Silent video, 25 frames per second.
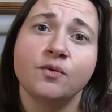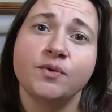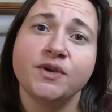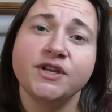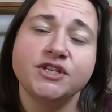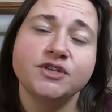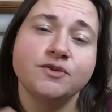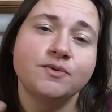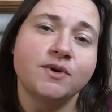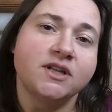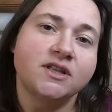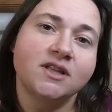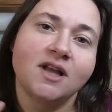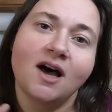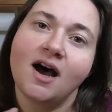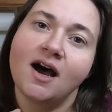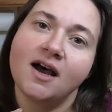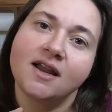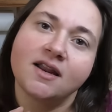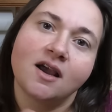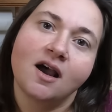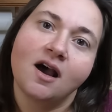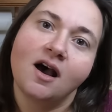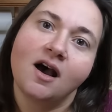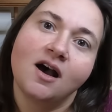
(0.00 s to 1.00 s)
We do a
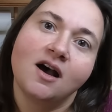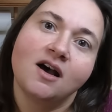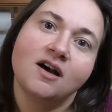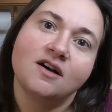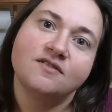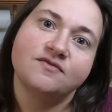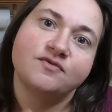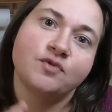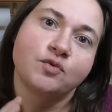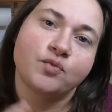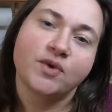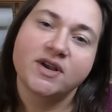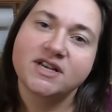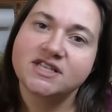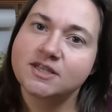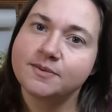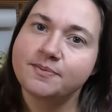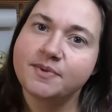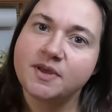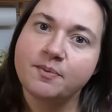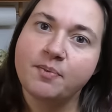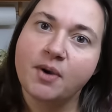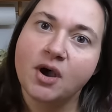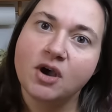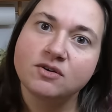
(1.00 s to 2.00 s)
lot of
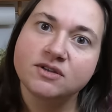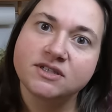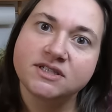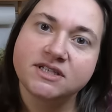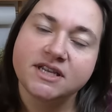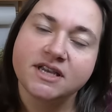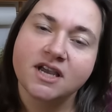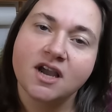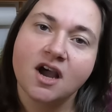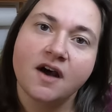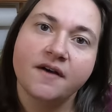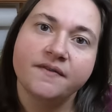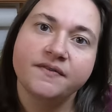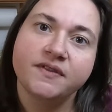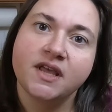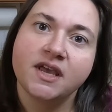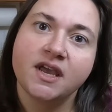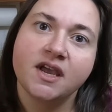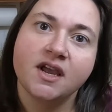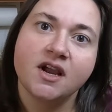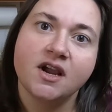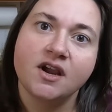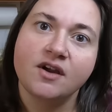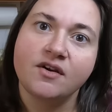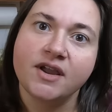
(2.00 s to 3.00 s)
recipe posting on
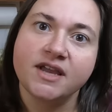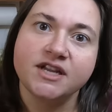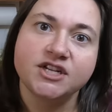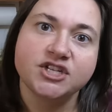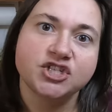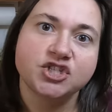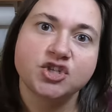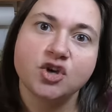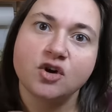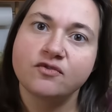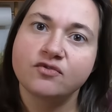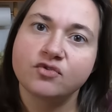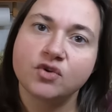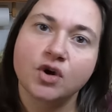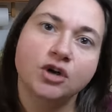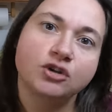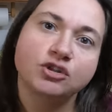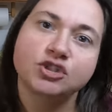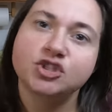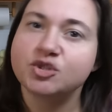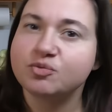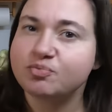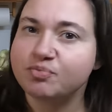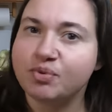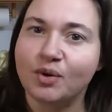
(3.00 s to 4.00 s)
there and just overall
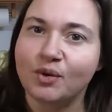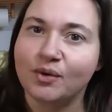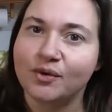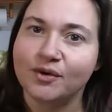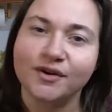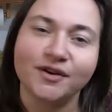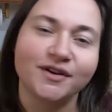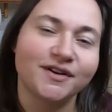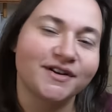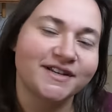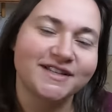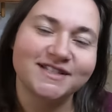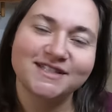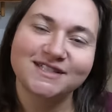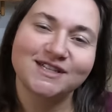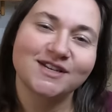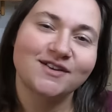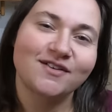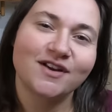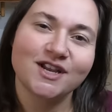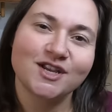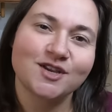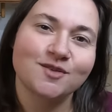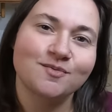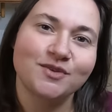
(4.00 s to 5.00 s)
support. It's a
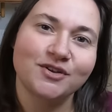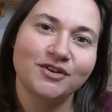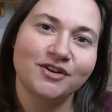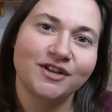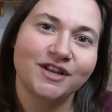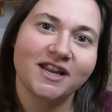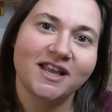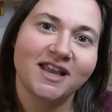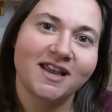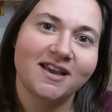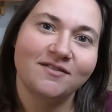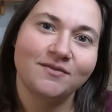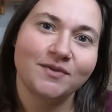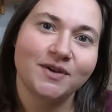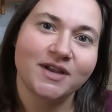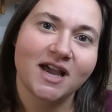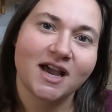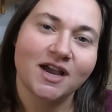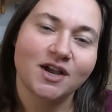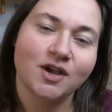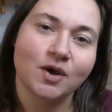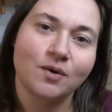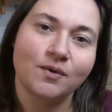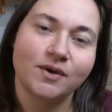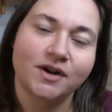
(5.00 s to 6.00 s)
great community we
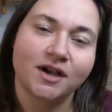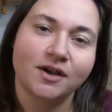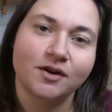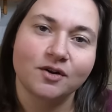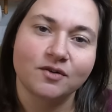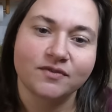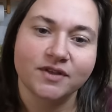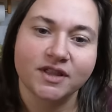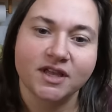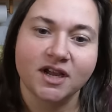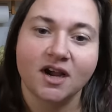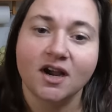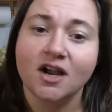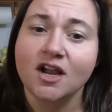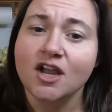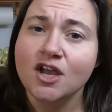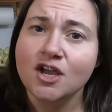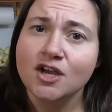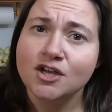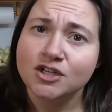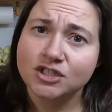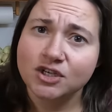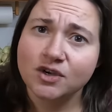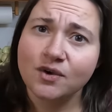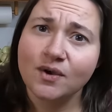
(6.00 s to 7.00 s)
got going on over there.
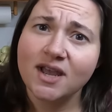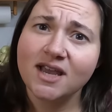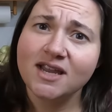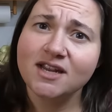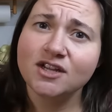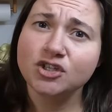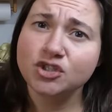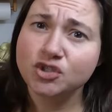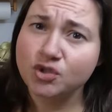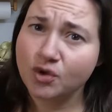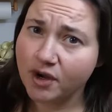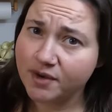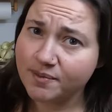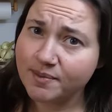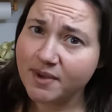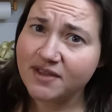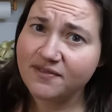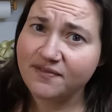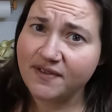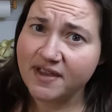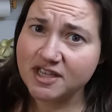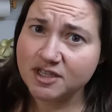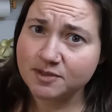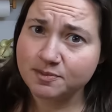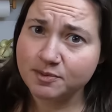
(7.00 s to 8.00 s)
So go ahead and join my
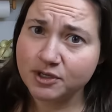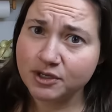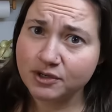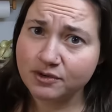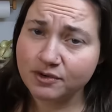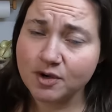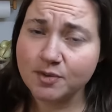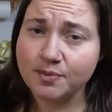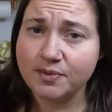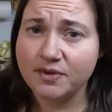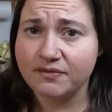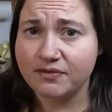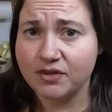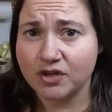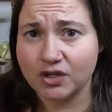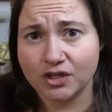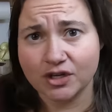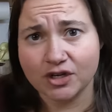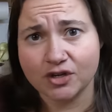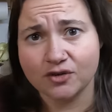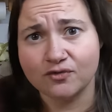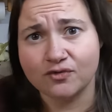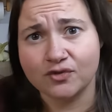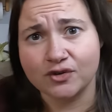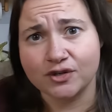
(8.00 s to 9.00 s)
Facebook group if you're
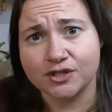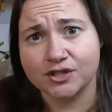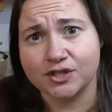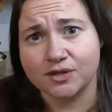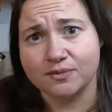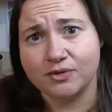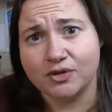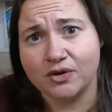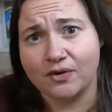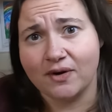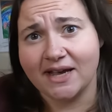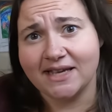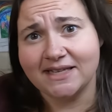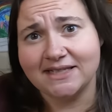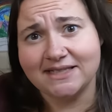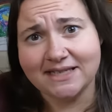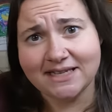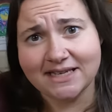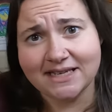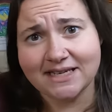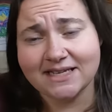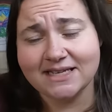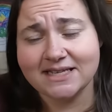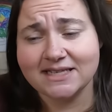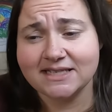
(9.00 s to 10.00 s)
looking for some new
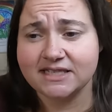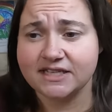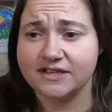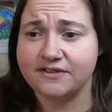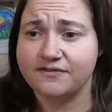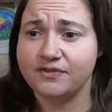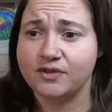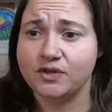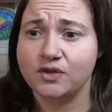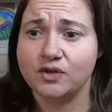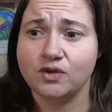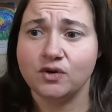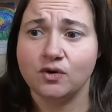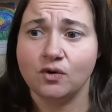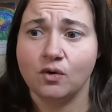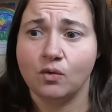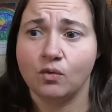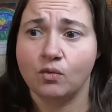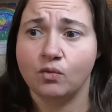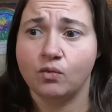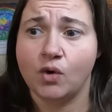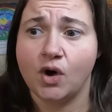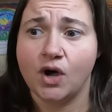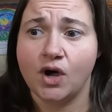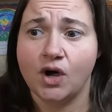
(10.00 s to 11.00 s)
ideas. If you
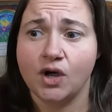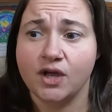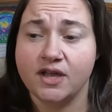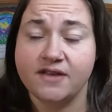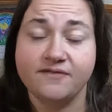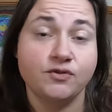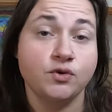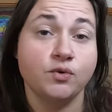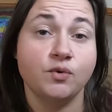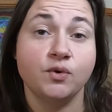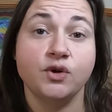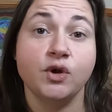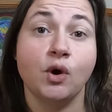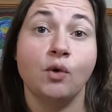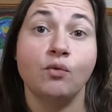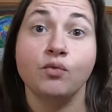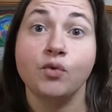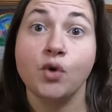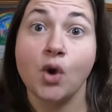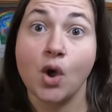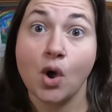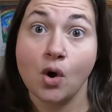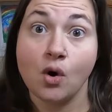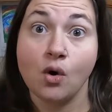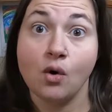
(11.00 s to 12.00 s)
want, if you don't
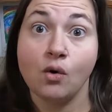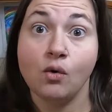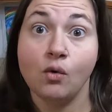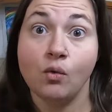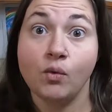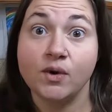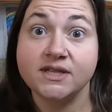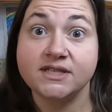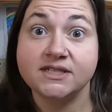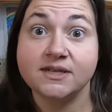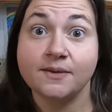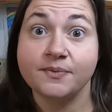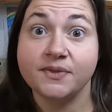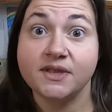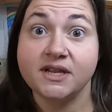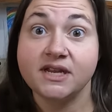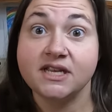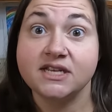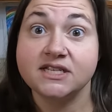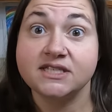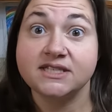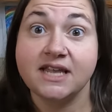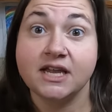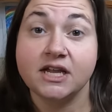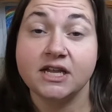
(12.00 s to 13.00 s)
know what something
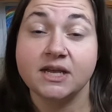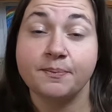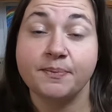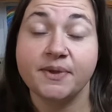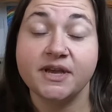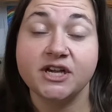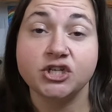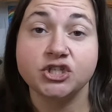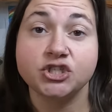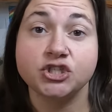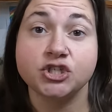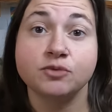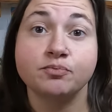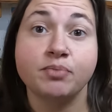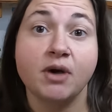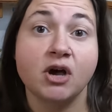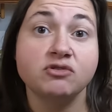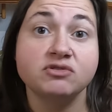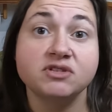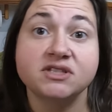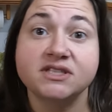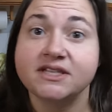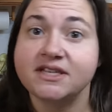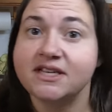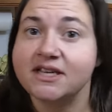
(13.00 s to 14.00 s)
is, take a picture,
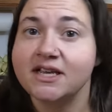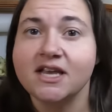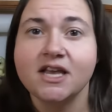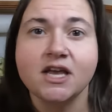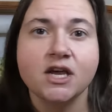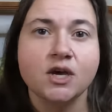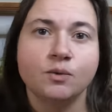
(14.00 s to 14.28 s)
post it.